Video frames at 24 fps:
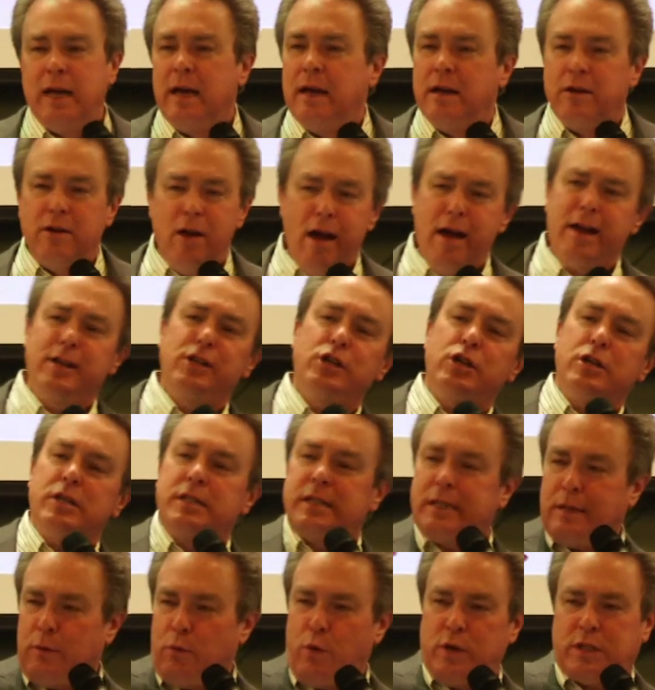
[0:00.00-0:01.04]
not
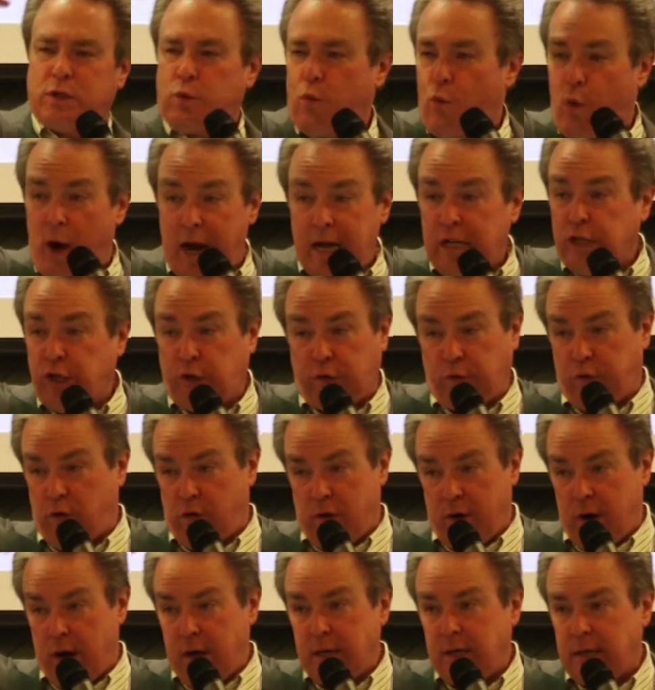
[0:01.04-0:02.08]
just what waits
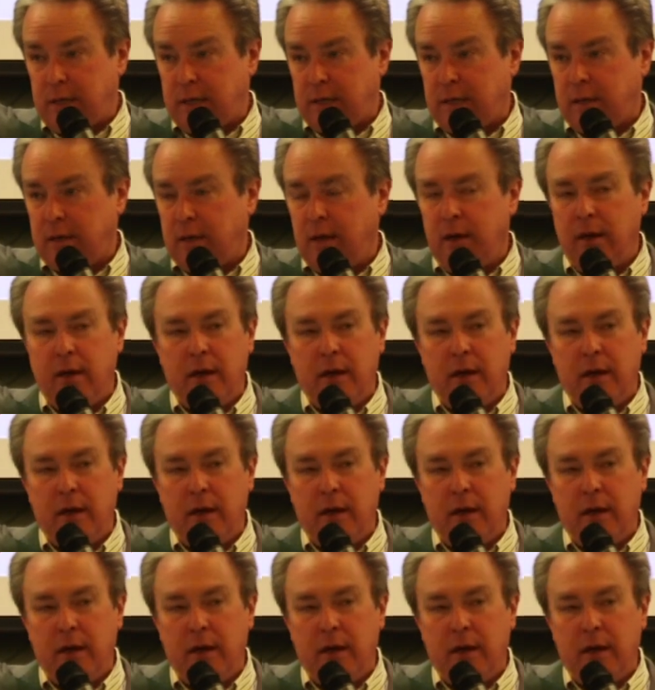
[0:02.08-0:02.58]
for us.